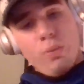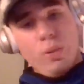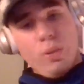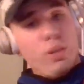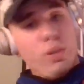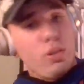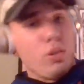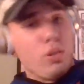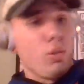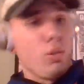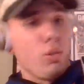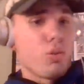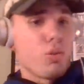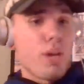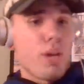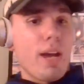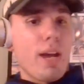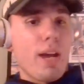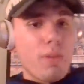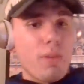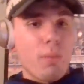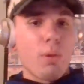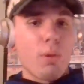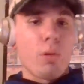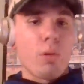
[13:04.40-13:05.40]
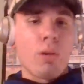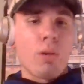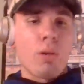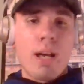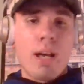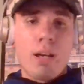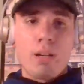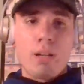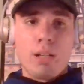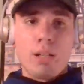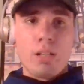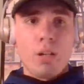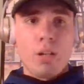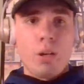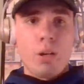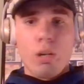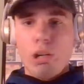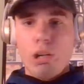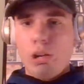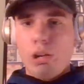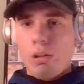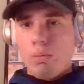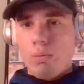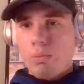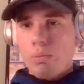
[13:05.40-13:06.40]
do draft him in a round, I
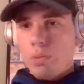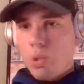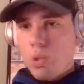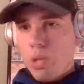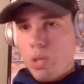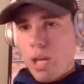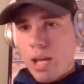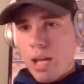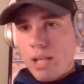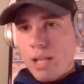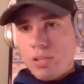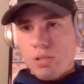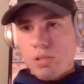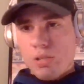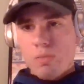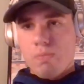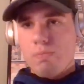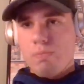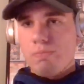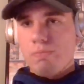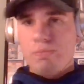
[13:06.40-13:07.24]
know you guys